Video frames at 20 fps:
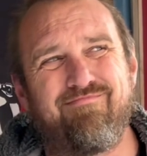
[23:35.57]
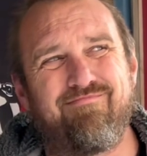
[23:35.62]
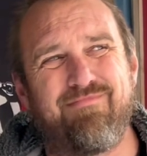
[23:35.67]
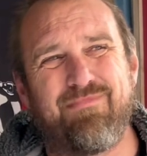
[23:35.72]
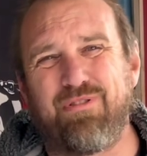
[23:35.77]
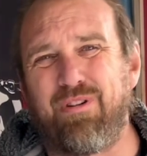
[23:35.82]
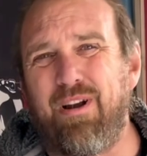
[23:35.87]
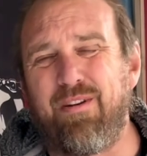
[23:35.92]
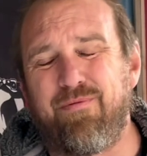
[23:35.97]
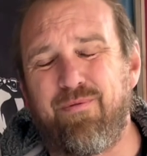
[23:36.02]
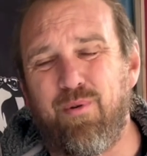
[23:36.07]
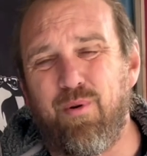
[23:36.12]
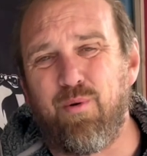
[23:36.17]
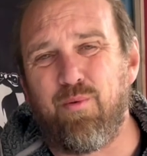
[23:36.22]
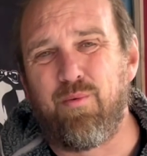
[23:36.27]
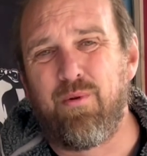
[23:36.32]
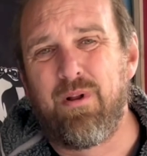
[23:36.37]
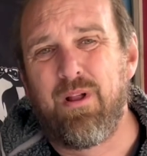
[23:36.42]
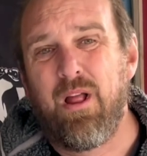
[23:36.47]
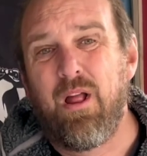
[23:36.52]

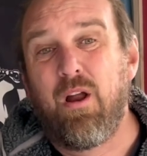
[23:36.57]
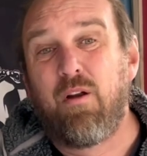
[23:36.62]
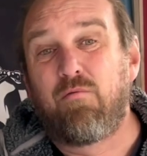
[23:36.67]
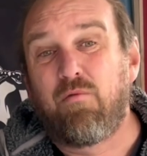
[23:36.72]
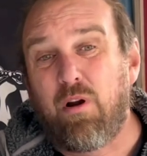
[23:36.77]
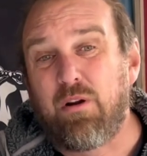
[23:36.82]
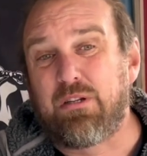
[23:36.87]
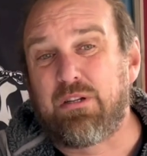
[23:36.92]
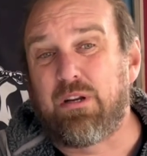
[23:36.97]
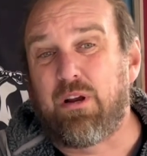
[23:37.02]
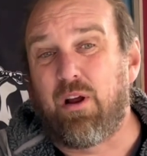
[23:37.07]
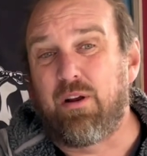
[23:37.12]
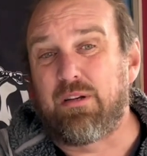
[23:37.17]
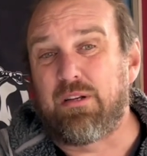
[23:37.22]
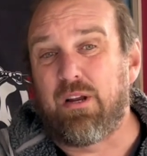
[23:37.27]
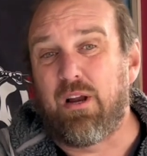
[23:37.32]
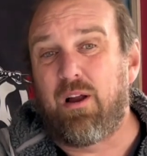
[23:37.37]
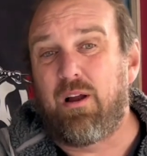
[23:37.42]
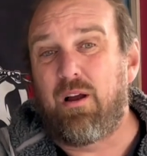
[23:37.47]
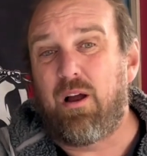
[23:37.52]
dreadful. Roaster
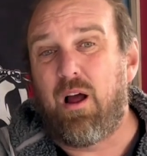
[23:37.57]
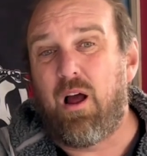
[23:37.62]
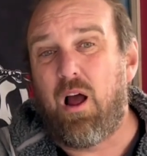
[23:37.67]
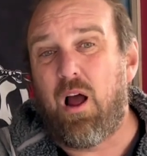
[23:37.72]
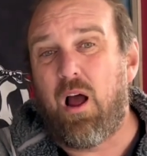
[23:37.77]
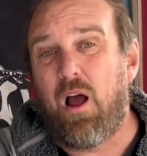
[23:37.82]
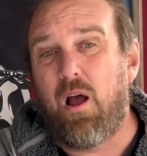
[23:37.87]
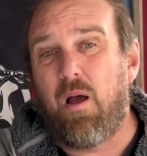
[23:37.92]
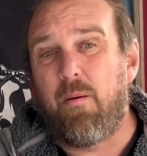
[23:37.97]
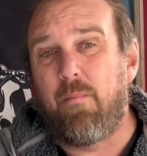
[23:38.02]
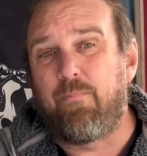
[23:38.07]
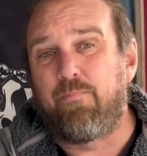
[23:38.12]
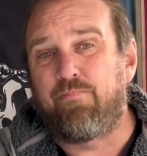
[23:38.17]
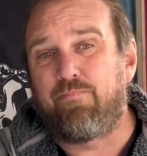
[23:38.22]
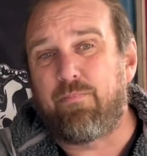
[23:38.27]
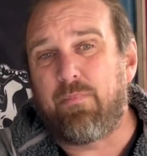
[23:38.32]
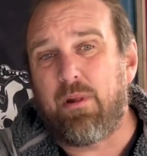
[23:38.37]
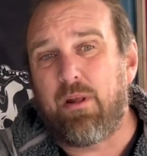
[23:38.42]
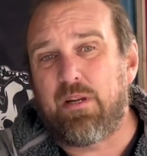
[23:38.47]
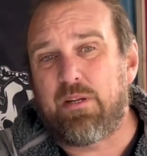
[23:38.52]
Coaster, um,
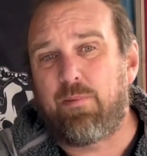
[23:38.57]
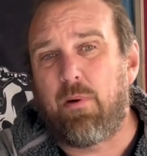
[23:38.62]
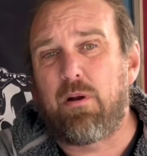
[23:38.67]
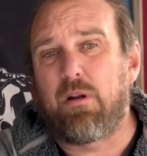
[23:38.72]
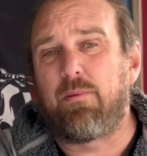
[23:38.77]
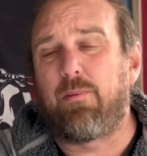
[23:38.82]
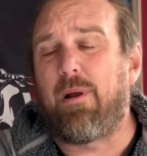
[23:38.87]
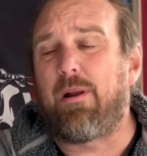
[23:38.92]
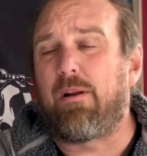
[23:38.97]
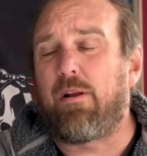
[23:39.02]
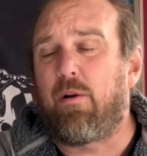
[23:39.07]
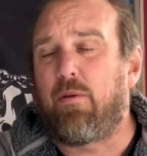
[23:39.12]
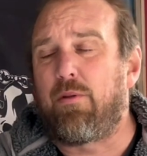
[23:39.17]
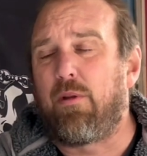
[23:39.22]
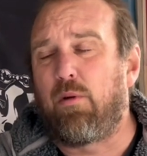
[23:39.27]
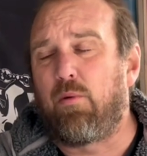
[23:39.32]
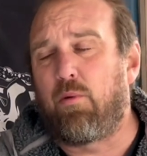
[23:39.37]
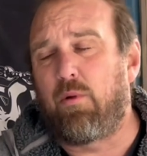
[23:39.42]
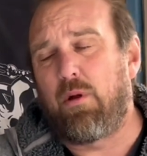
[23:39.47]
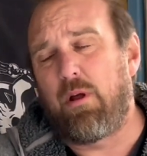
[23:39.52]
I spoke about it on
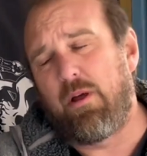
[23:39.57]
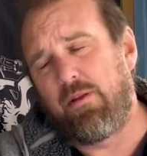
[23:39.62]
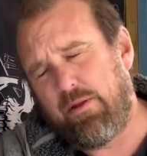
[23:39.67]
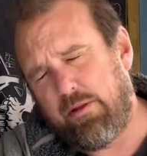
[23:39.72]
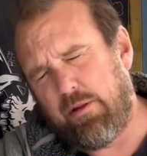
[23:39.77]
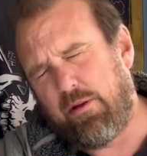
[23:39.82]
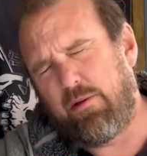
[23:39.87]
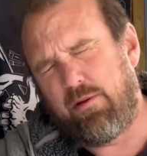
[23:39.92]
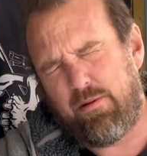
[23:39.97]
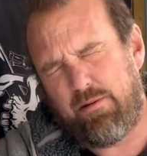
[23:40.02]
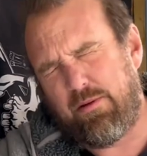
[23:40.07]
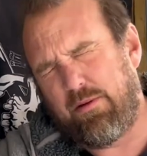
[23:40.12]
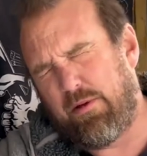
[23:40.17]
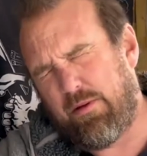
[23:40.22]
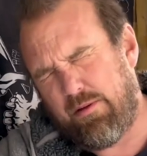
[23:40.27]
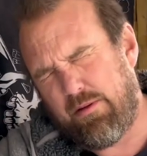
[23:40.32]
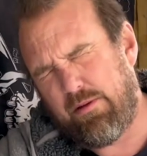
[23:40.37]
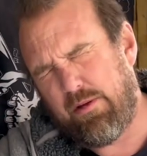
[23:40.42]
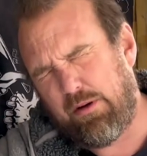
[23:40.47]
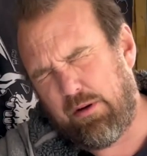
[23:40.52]
the, uh, the
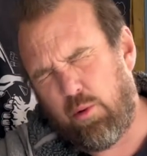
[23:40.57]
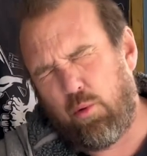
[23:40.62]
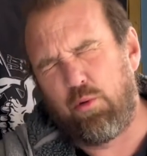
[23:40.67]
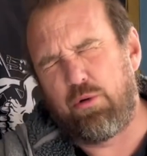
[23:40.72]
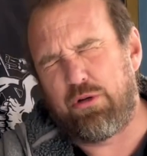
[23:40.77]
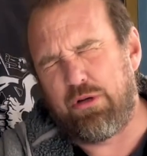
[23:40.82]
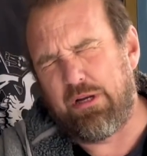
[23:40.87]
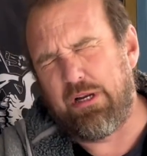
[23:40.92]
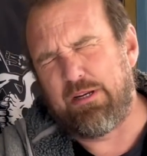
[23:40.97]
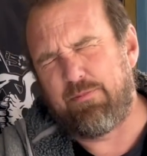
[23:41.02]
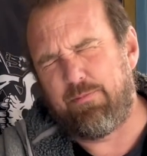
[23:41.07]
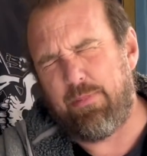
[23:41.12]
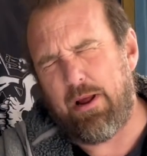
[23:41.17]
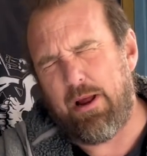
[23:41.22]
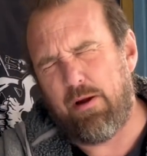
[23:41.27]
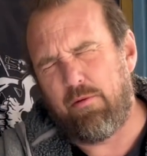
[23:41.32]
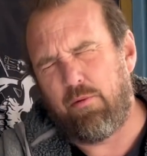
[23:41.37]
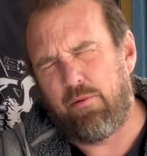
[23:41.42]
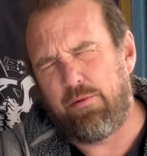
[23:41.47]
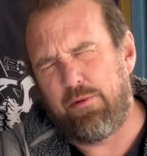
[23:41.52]
the launch of this
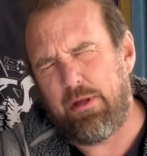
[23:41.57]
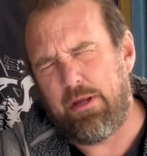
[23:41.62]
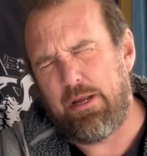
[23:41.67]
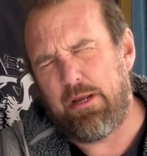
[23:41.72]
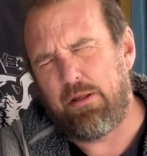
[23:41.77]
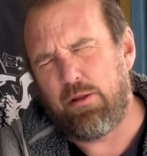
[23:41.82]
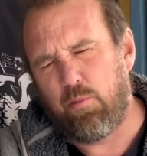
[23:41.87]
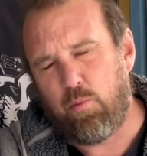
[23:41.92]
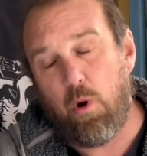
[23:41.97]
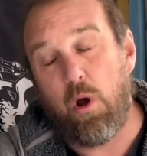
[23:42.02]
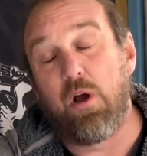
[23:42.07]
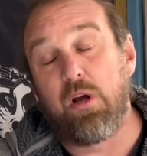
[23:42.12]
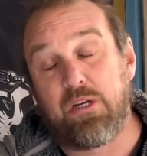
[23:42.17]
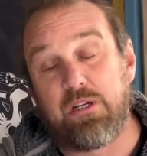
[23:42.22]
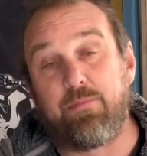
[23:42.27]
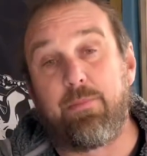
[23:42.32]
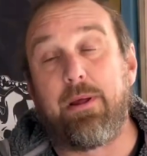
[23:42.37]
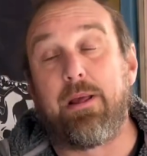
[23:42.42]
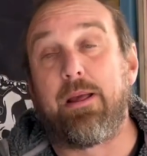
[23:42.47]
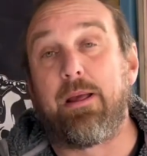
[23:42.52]
beer on the the
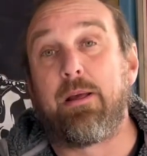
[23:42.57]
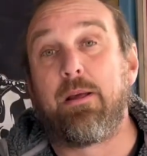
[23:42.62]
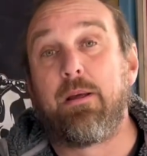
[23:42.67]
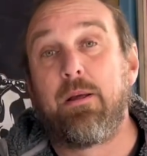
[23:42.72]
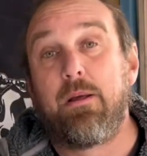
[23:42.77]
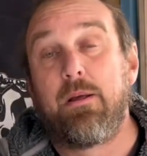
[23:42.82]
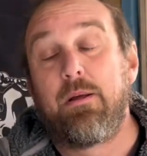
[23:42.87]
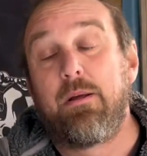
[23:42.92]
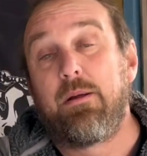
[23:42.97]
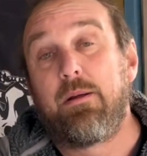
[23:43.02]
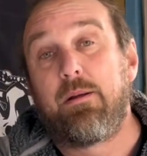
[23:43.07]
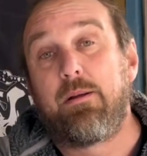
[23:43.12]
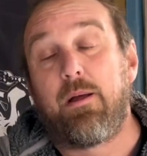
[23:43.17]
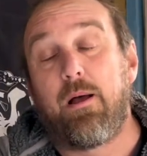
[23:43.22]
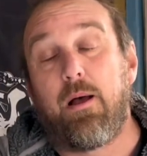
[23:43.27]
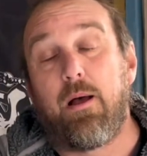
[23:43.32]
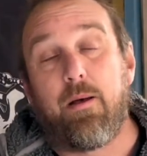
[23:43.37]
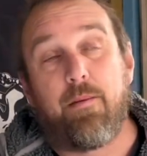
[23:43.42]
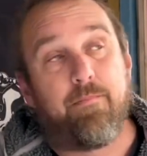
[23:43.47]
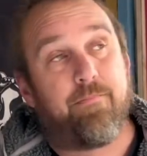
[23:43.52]
worst beer
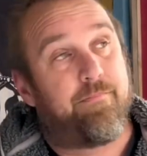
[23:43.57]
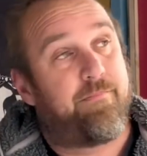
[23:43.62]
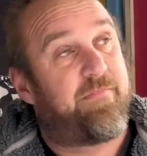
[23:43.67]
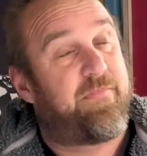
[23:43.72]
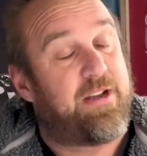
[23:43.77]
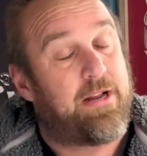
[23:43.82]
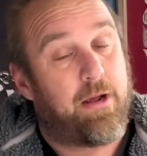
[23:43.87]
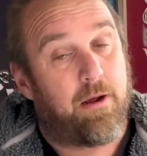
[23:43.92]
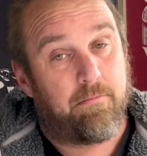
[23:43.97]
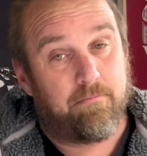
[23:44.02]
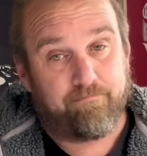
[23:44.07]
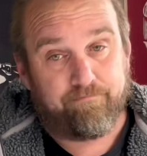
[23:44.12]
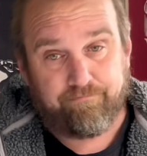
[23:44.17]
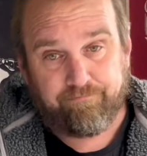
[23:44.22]
um, video.